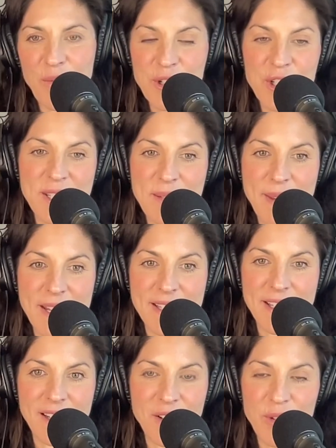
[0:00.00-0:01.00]
Which is
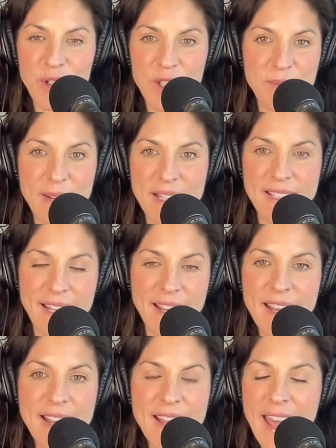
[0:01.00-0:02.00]
amazing.
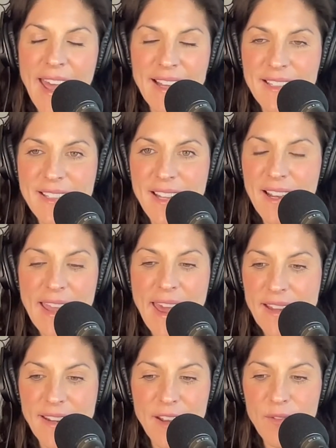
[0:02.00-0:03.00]
And
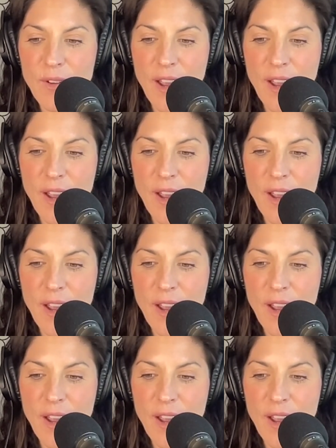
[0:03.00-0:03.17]
again,